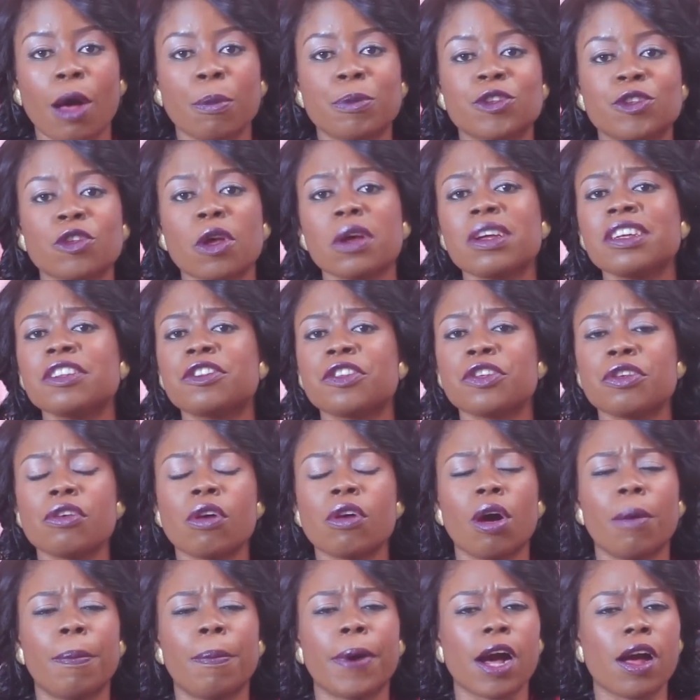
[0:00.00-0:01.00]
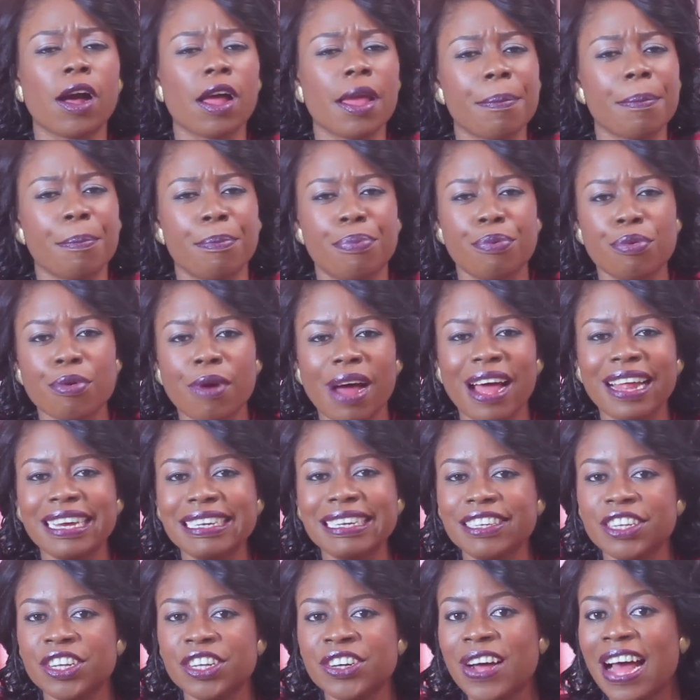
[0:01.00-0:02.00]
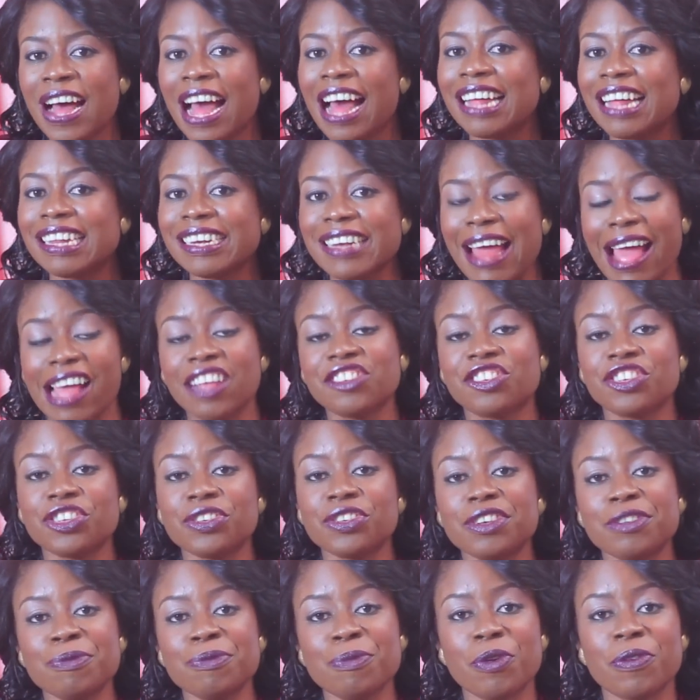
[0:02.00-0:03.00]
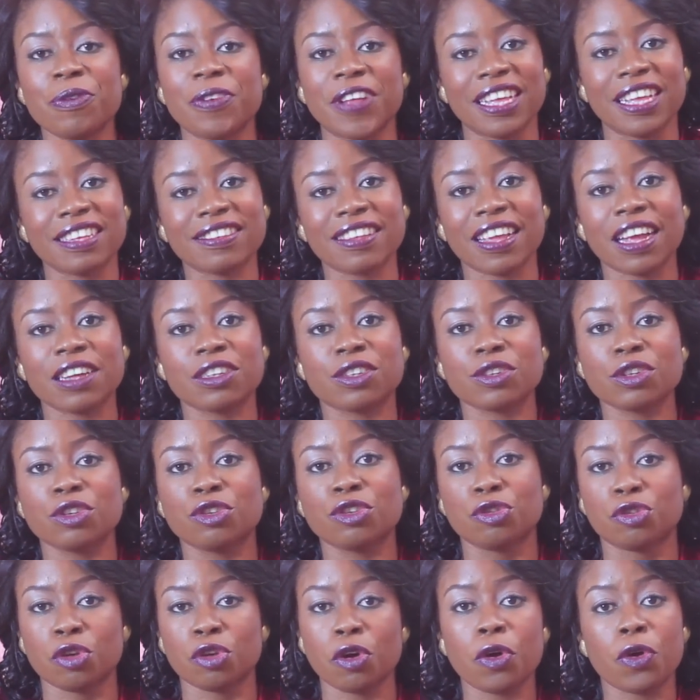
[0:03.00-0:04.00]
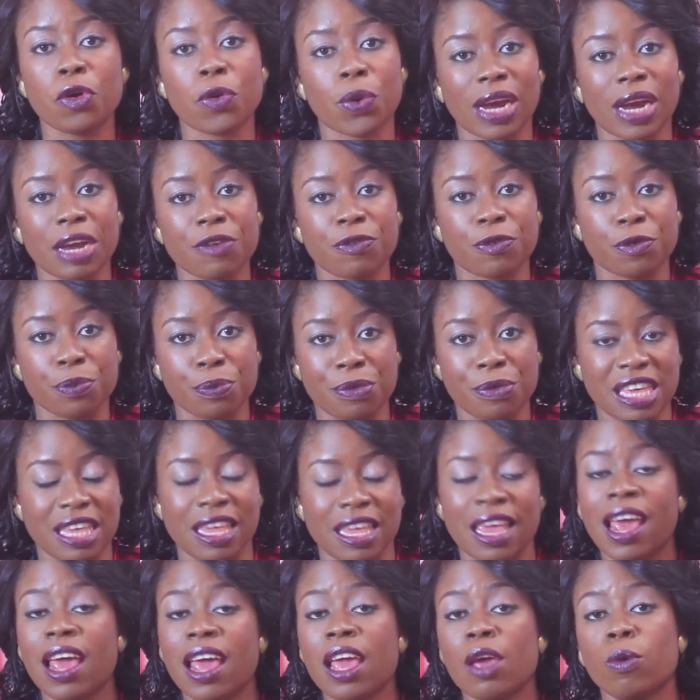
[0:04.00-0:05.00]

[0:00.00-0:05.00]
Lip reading: I'll be talking to you about a brand new Nigerian movie titled Don't Cry For Me.